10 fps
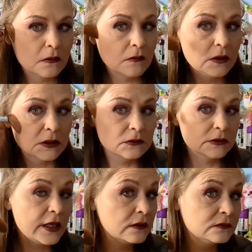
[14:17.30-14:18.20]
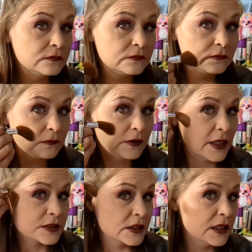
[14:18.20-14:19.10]
Well, yeah. We
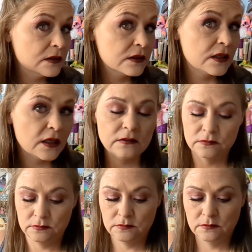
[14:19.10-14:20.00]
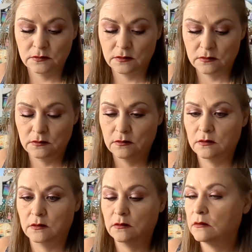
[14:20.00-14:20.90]
actually can. Look at
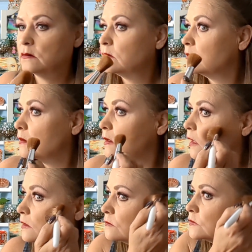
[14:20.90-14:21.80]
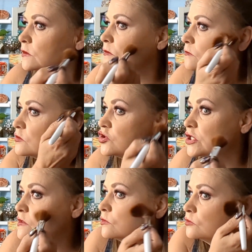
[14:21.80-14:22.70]
that. I don't do
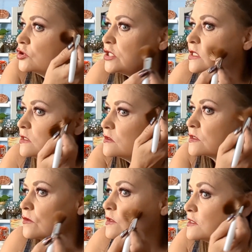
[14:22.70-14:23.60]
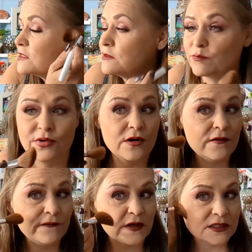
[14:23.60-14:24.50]
chiseled cheeks, so this is
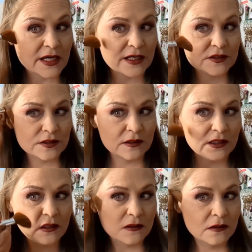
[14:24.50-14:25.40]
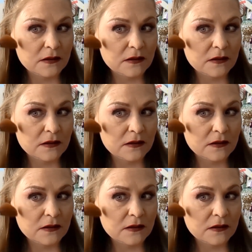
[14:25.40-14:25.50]
perfect, actually.